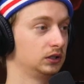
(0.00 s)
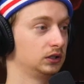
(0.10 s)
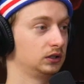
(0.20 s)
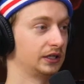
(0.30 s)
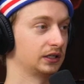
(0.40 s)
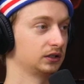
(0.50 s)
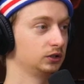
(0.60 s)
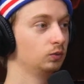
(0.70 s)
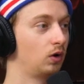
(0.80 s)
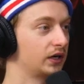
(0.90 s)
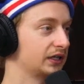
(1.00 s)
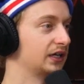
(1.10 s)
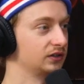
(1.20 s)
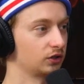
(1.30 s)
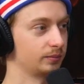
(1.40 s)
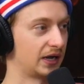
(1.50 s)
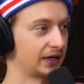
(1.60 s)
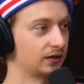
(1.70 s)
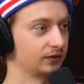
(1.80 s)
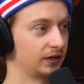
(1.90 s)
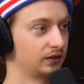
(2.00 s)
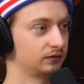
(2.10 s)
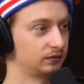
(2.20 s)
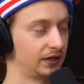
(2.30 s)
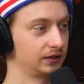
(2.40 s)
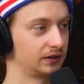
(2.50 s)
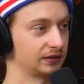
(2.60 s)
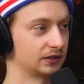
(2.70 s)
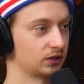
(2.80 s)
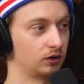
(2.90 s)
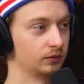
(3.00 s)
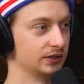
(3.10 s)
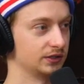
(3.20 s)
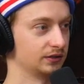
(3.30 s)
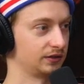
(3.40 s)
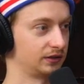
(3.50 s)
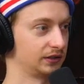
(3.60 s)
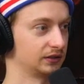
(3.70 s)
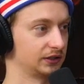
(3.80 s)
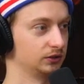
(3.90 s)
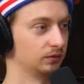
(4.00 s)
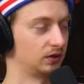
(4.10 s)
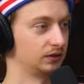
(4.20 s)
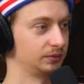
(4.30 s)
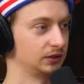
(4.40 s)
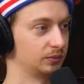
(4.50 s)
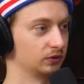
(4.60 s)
get Dertbag out there, right? Like that's always in the thing. Like you want people